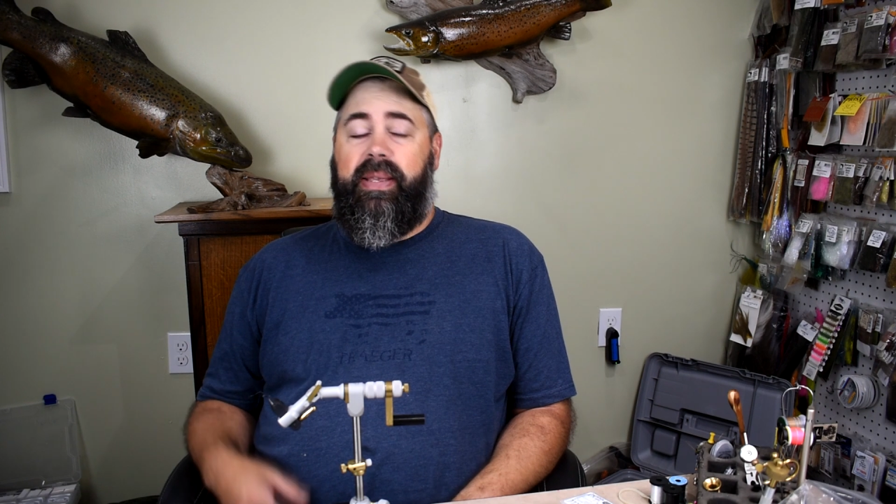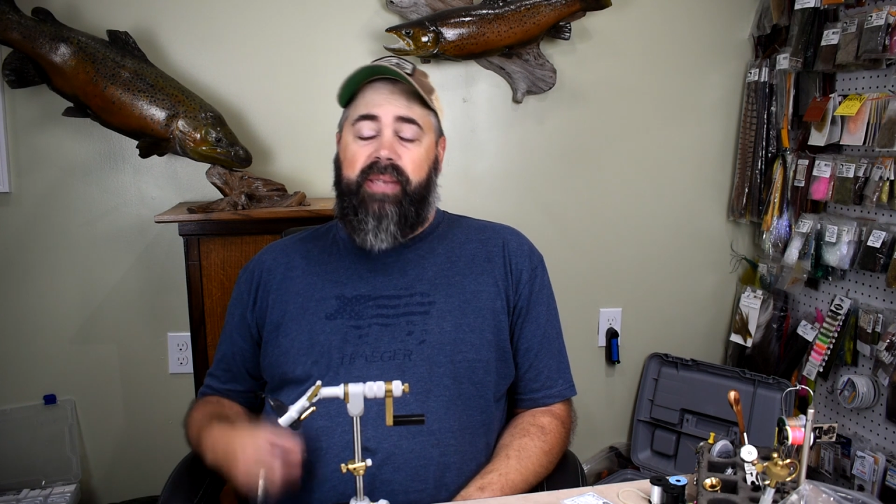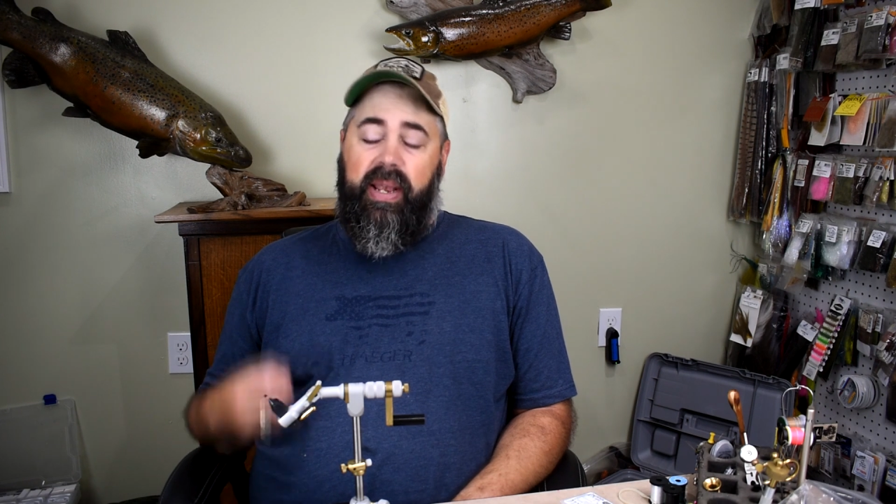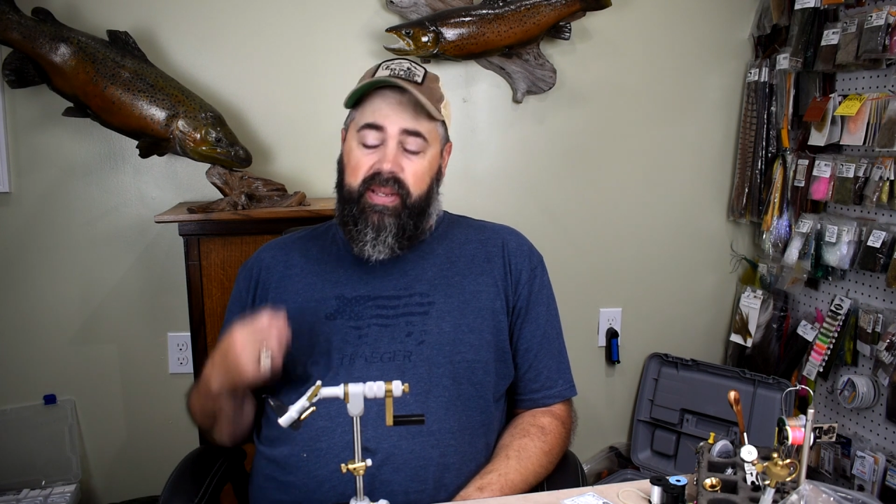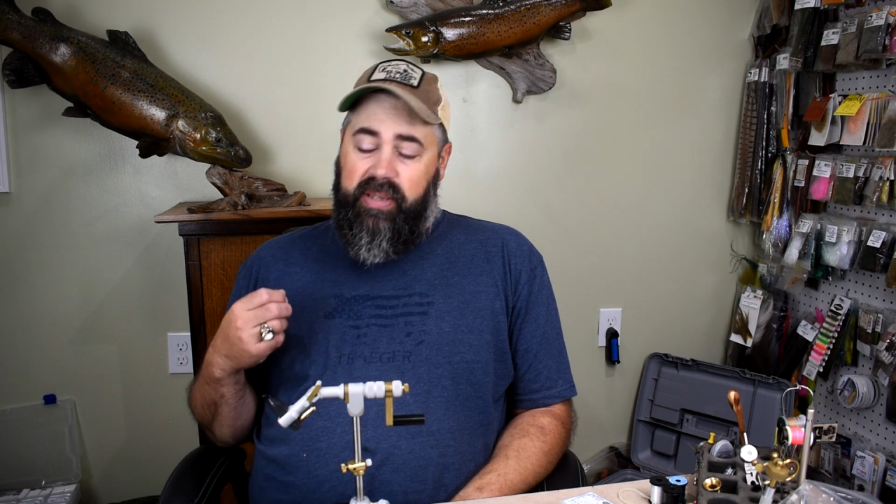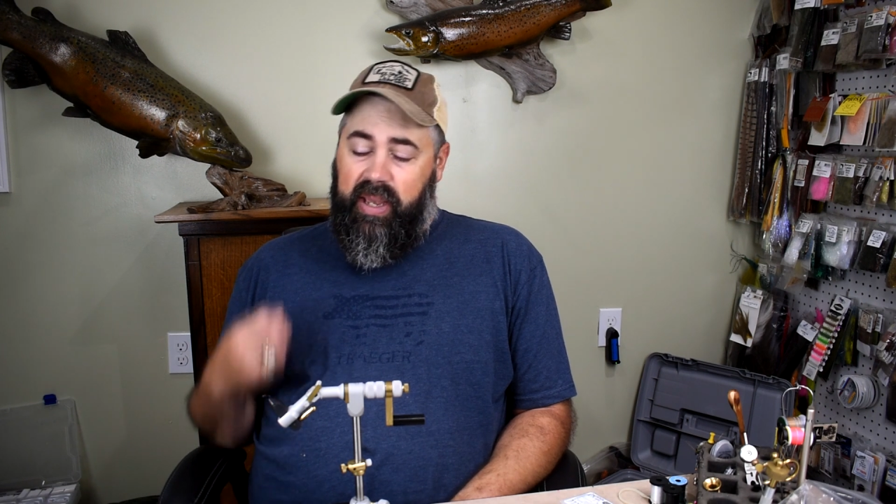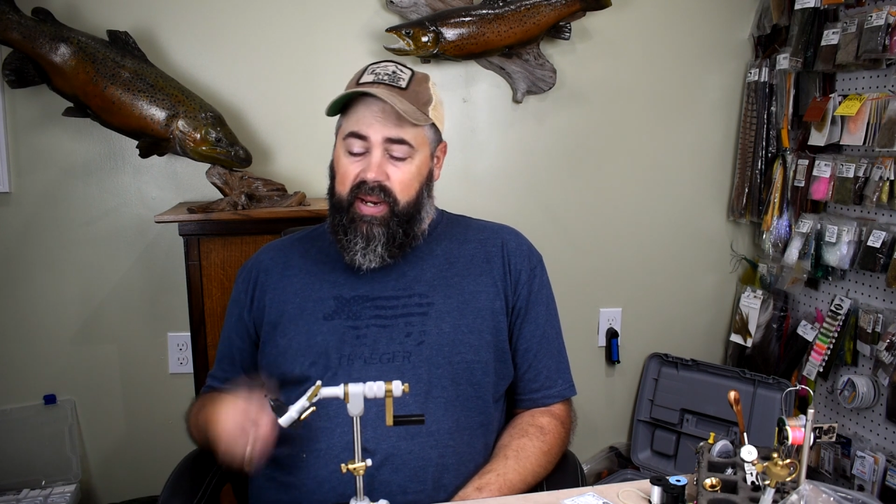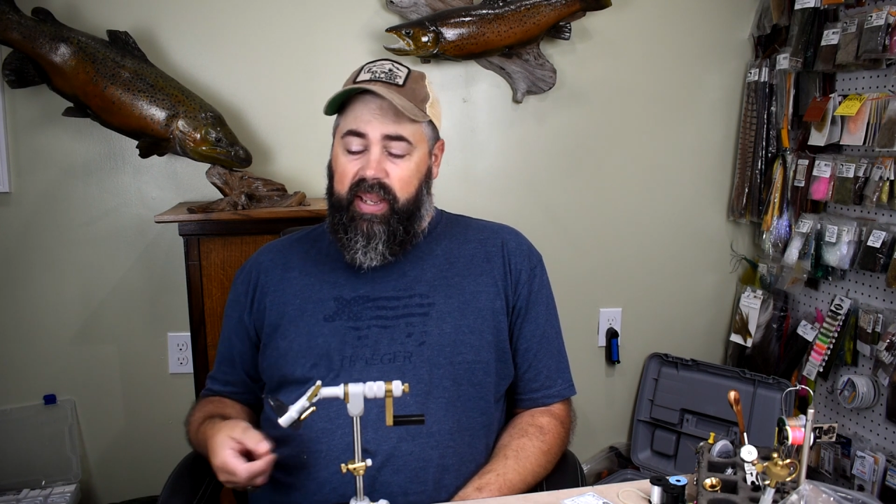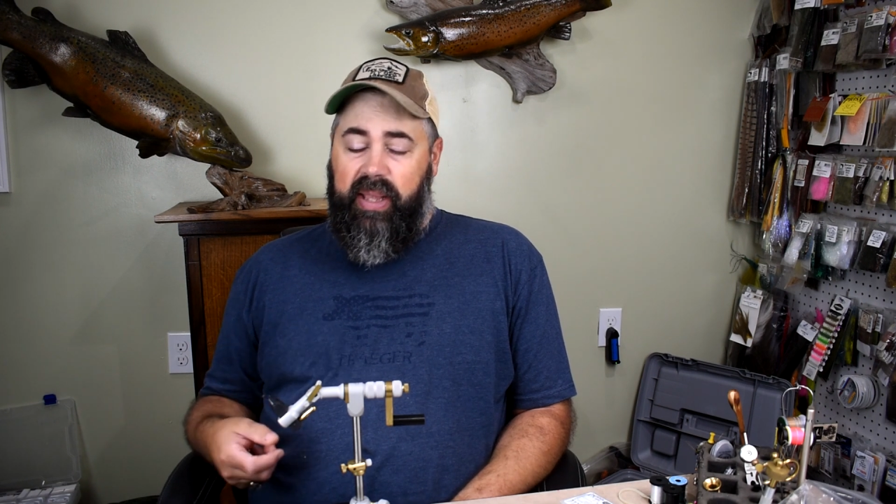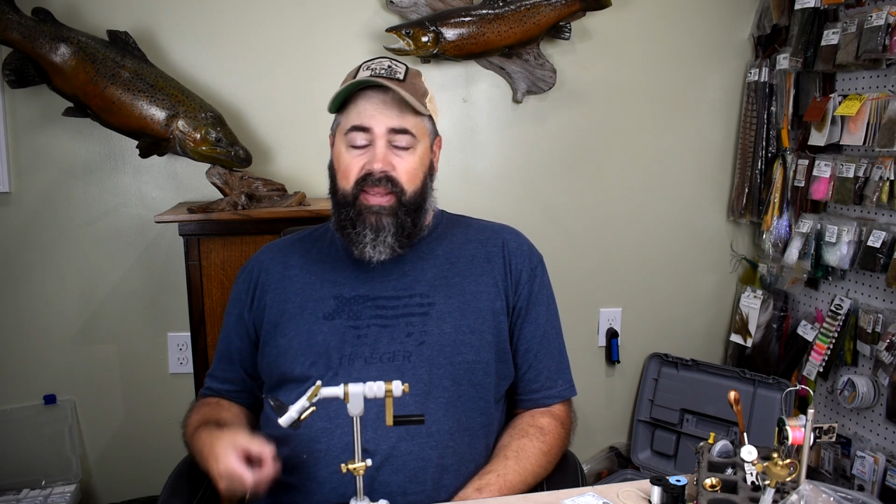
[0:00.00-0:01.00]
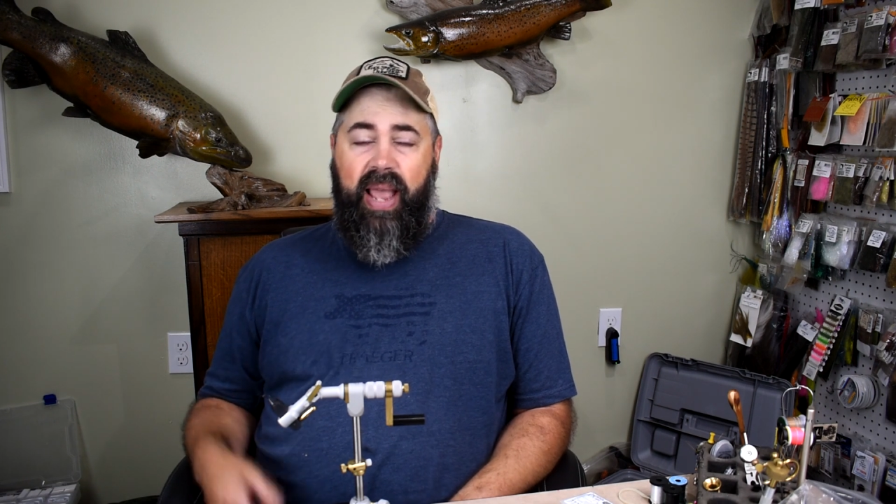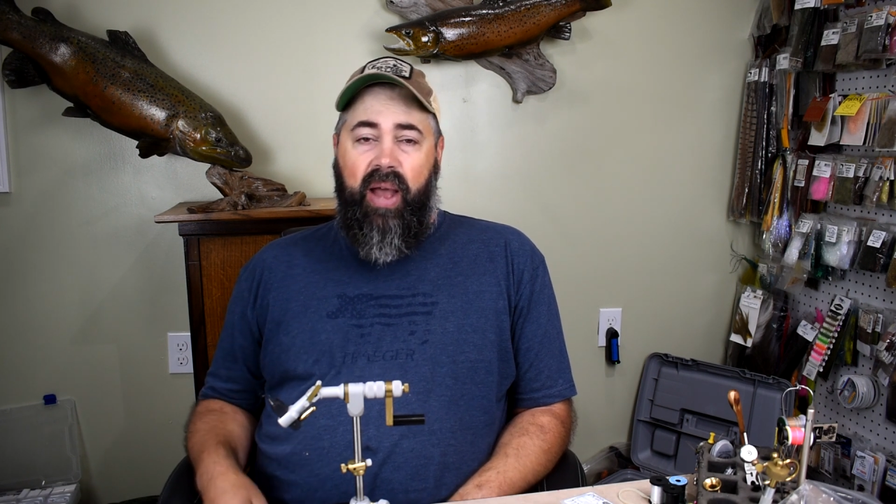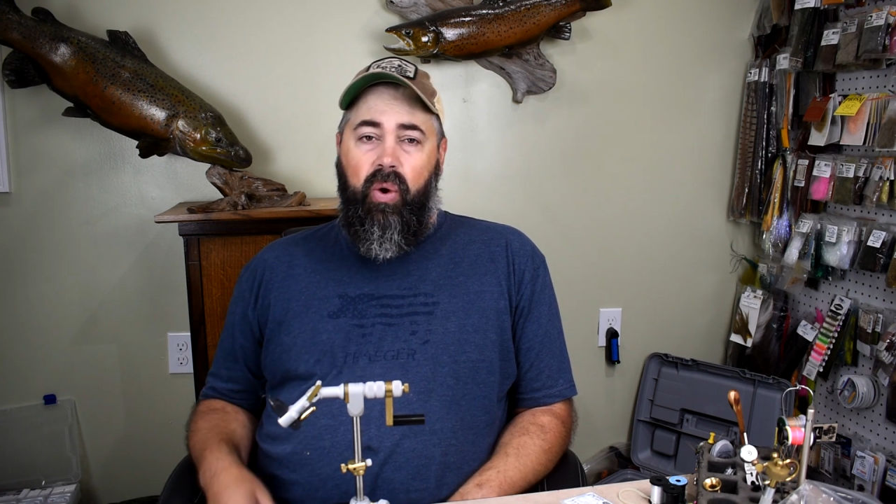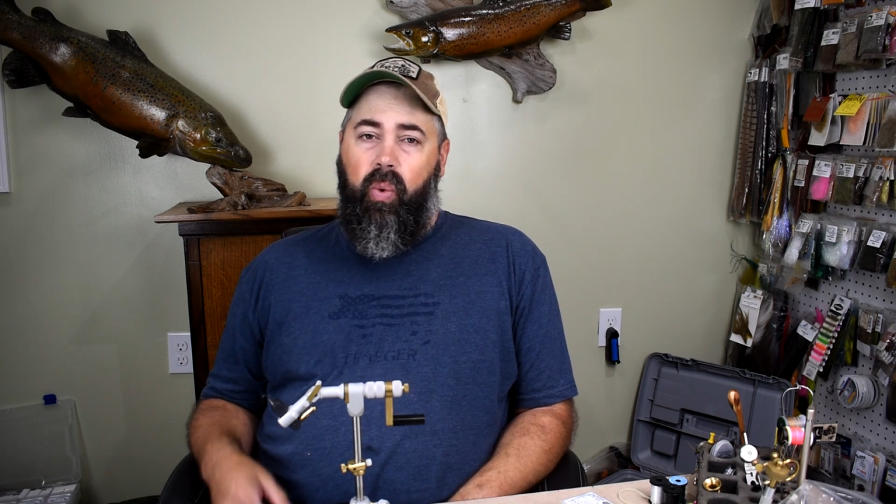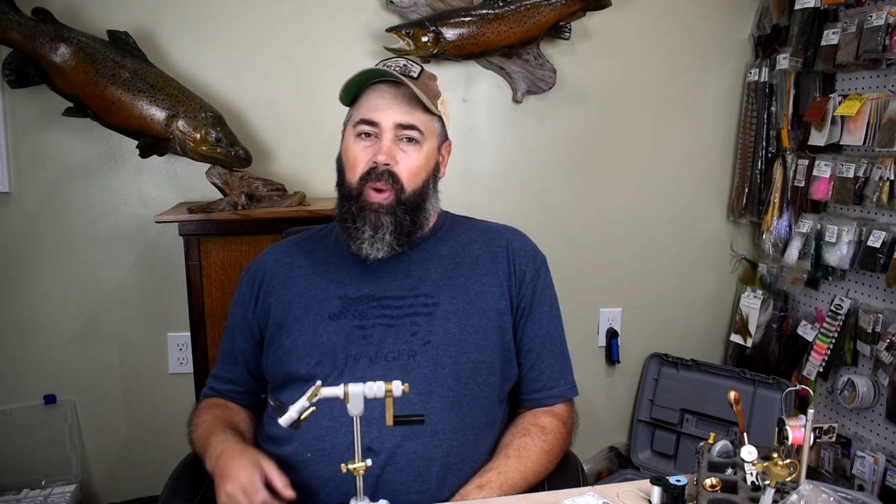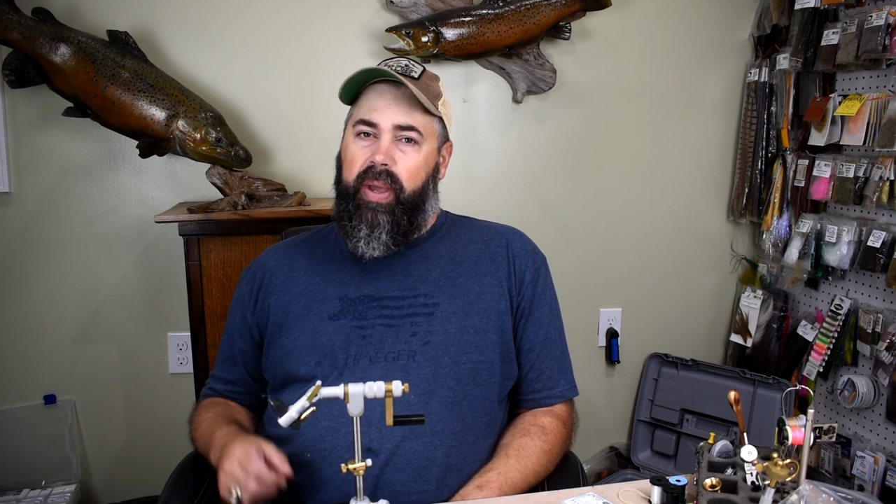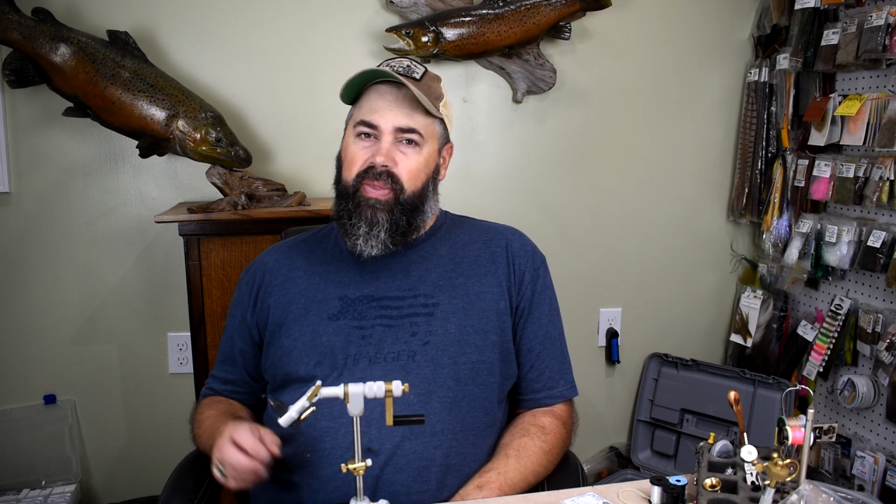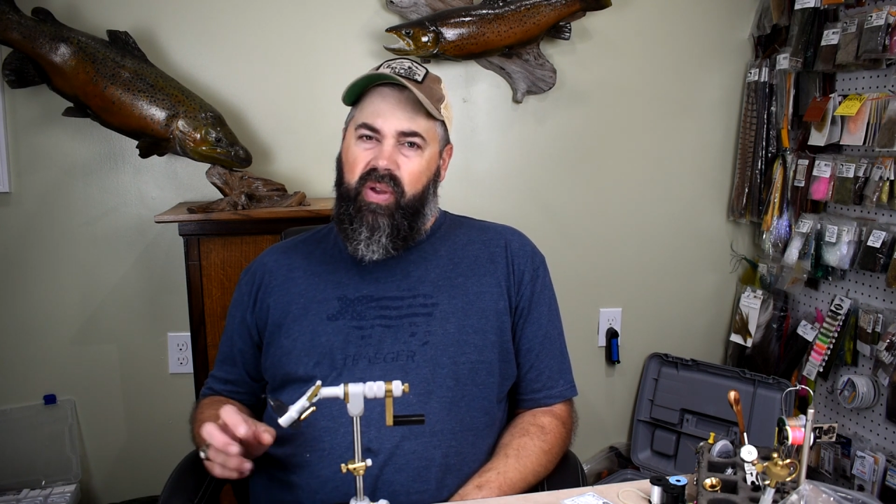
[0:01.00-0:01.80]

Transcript: I said, it's going to get down quick.